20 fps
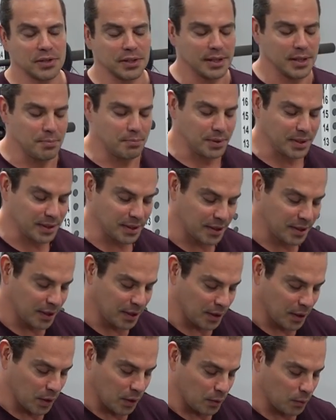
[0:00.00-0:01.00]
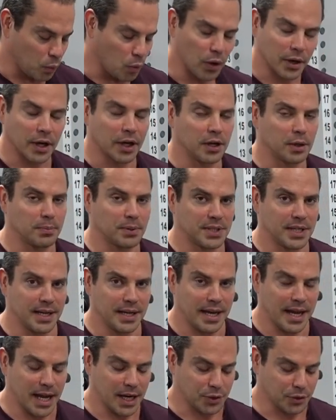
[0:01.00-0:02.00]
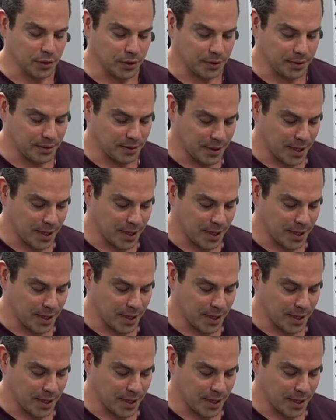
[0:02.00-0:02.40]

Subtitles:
Olympia 100% natural.